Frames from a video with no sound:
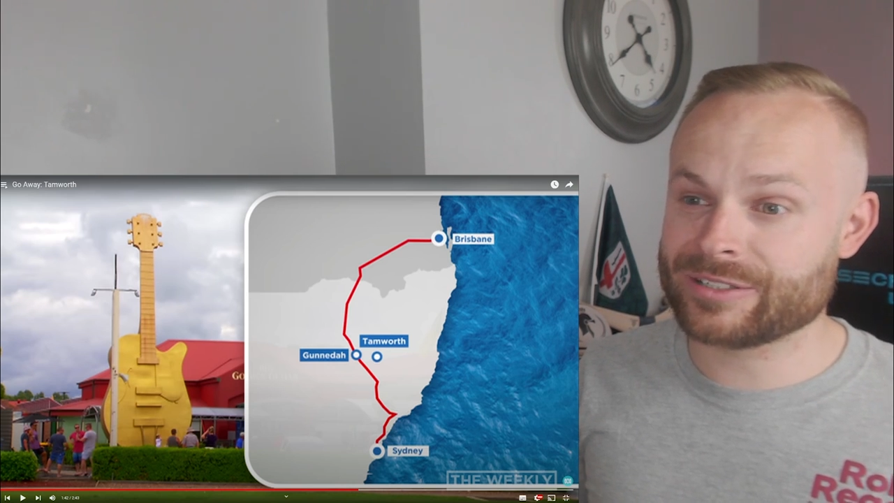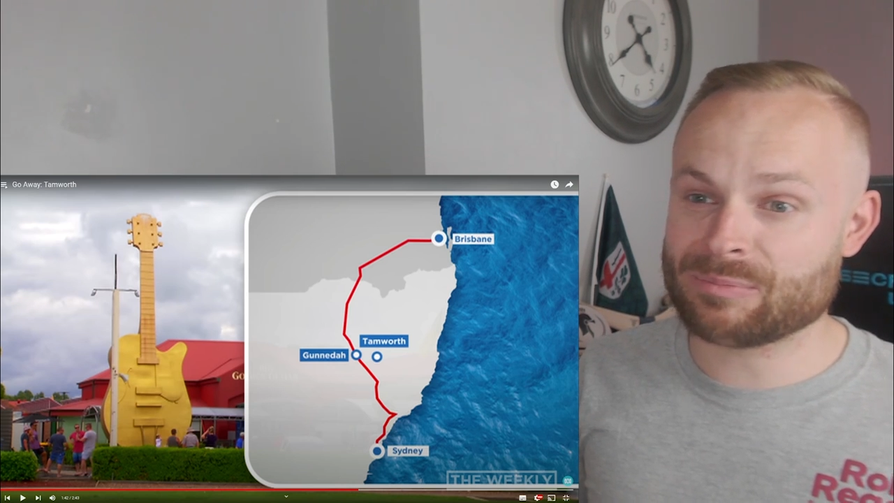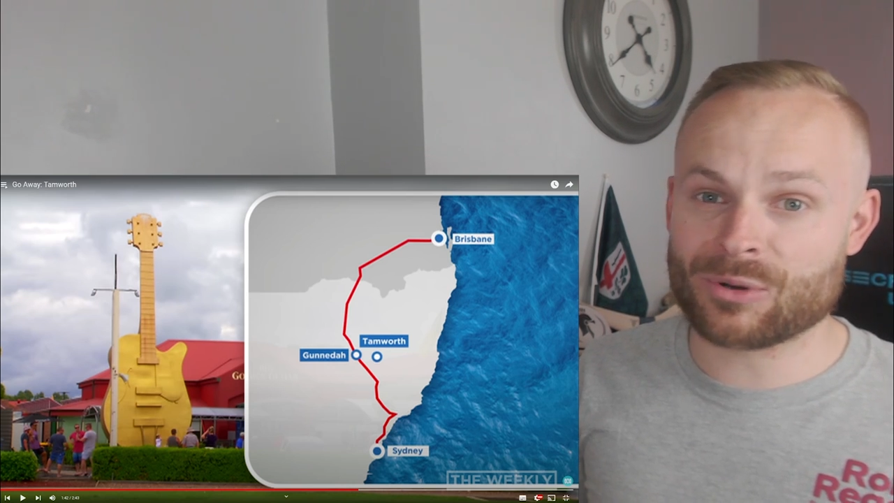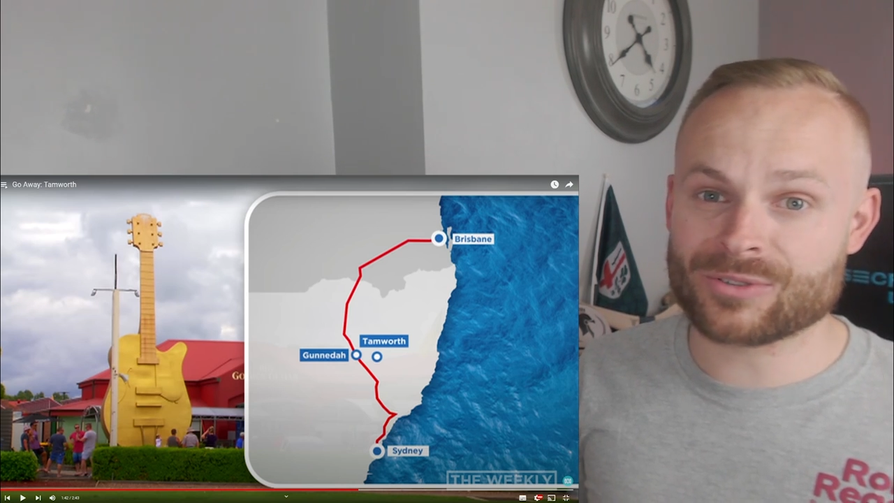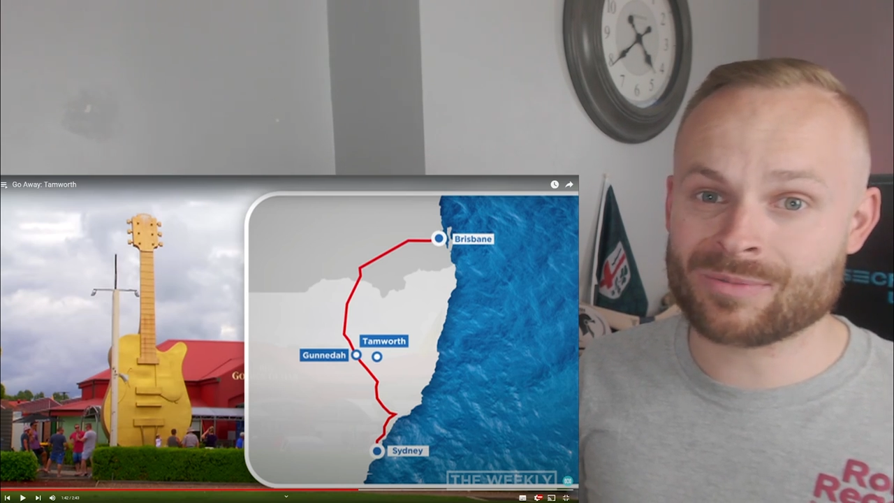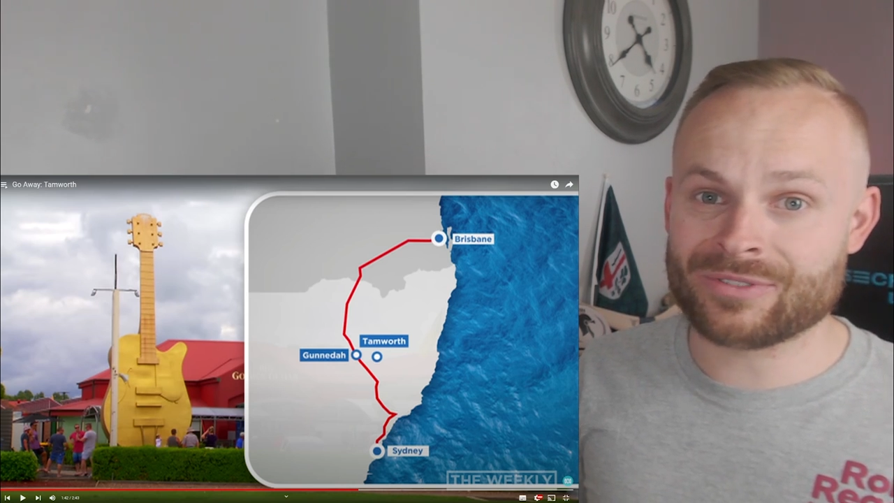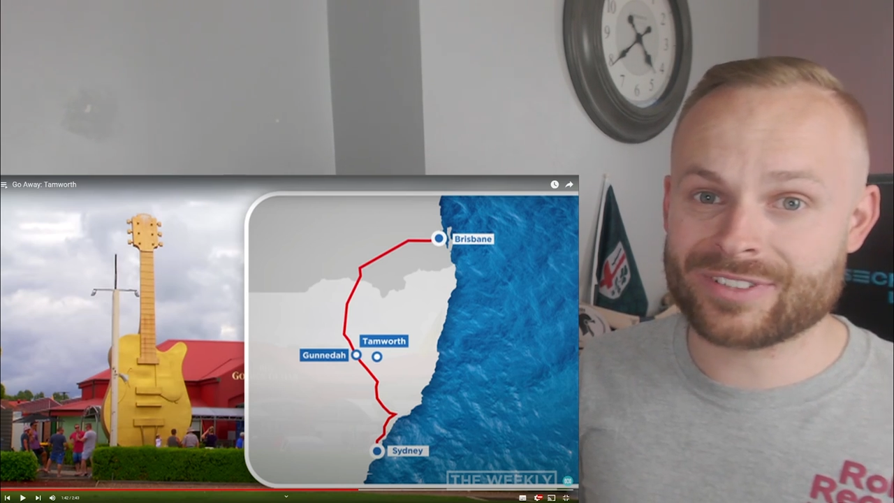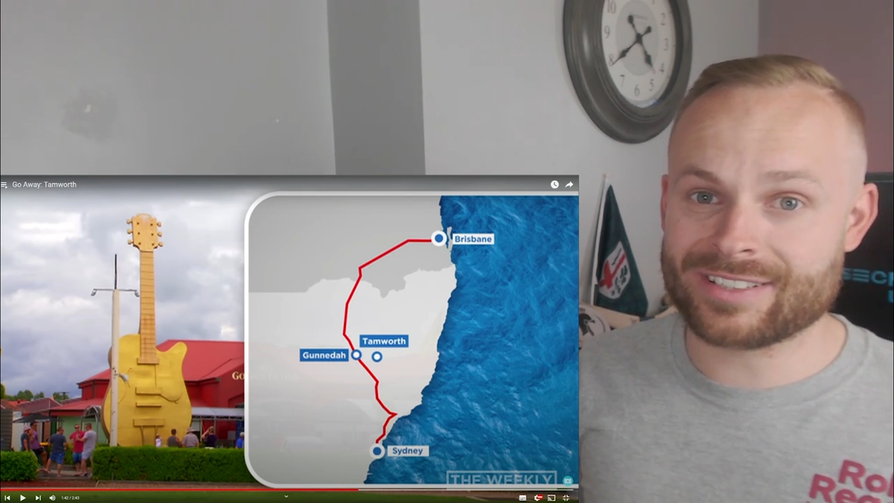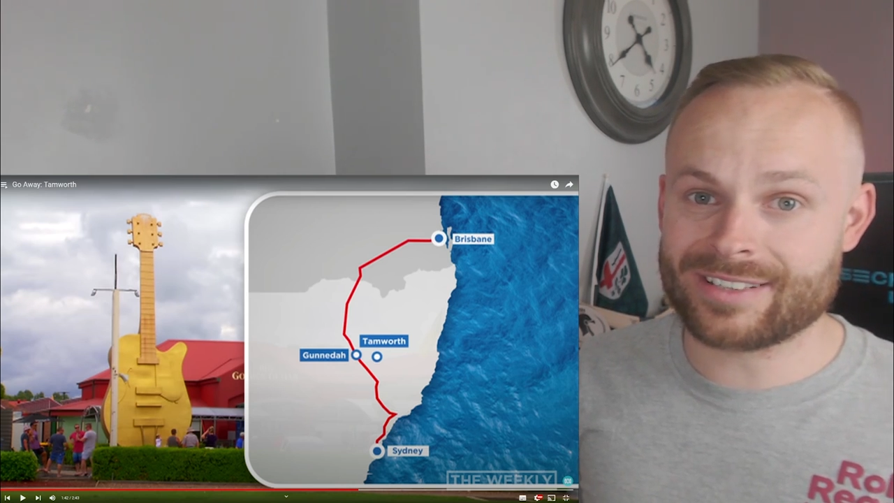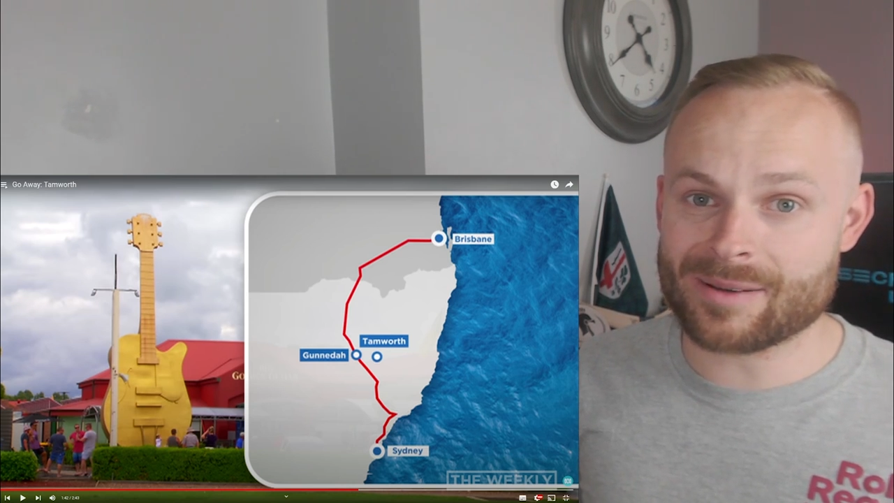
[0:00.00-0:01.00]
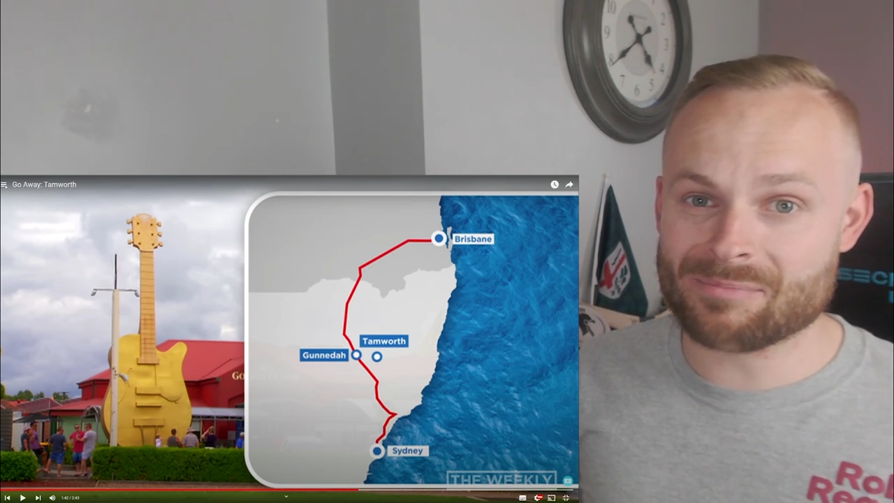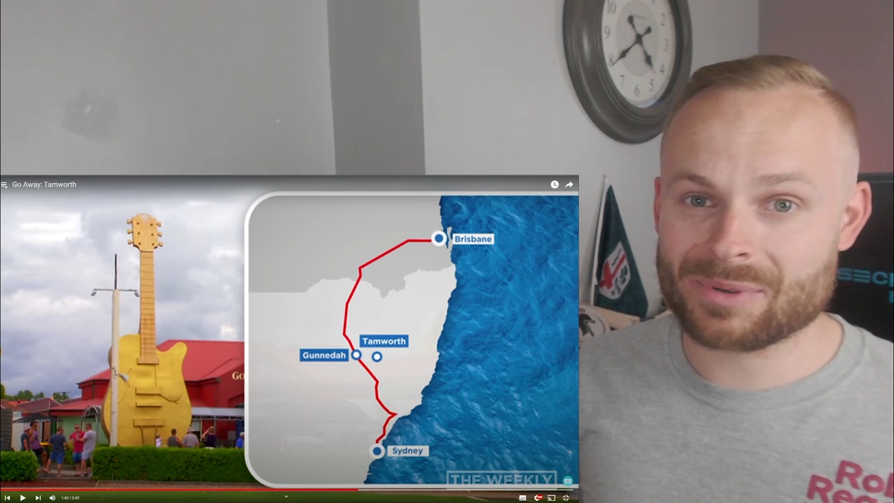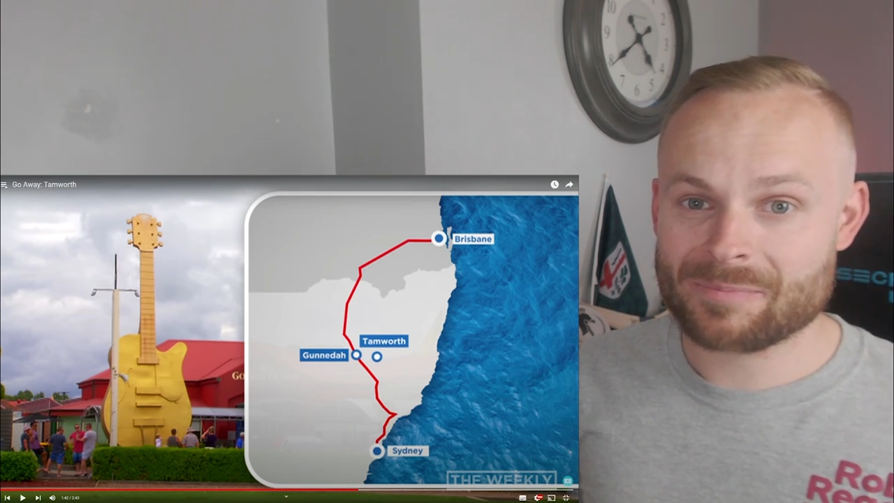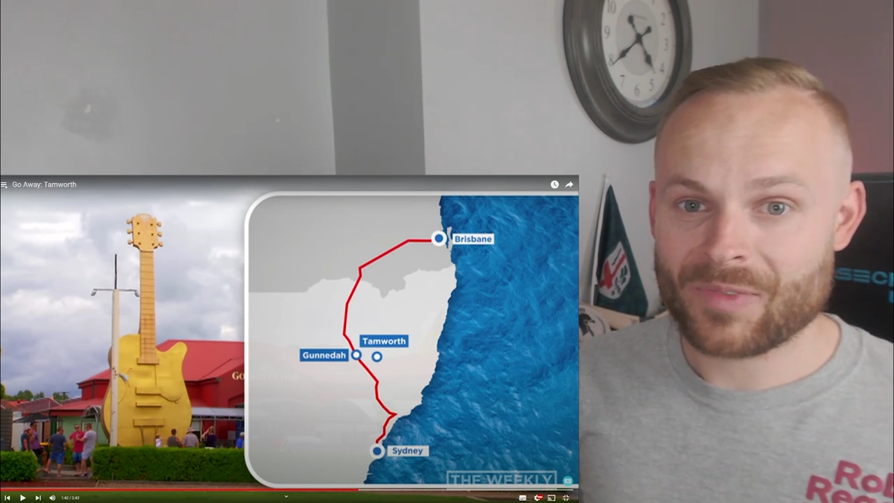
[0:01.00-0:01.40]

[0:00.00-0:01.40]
Portsmouth is a dump.